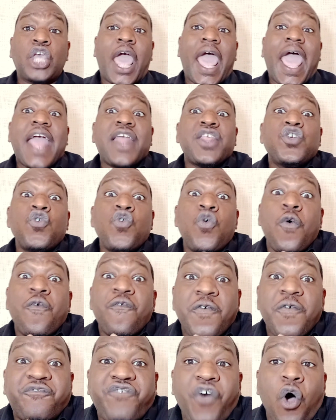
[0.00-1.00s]
and
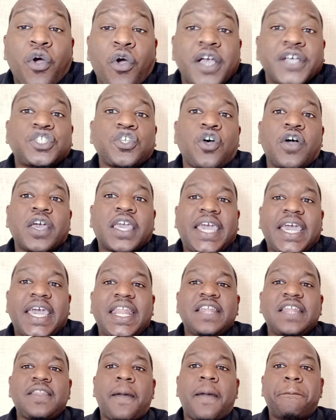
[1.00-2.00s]
you focus on
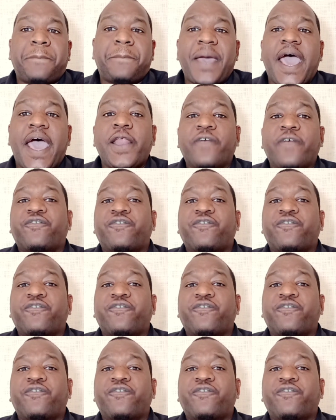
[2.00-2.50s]
getting them better.